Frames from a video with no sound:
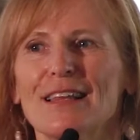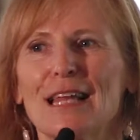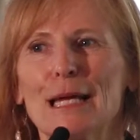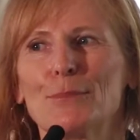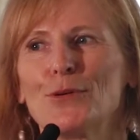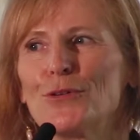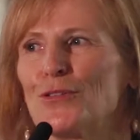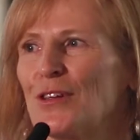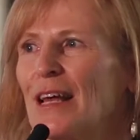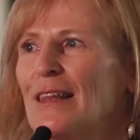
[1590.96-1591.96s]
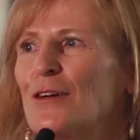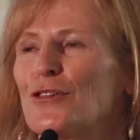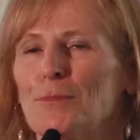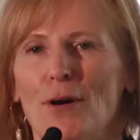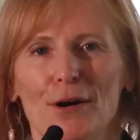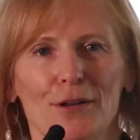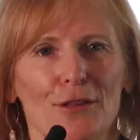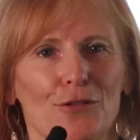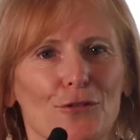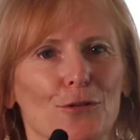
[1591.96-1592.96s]
the labels there's a part
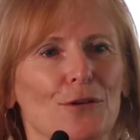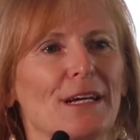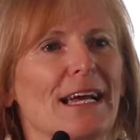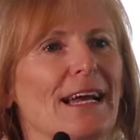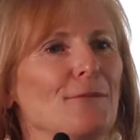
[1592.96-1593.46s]
of the story,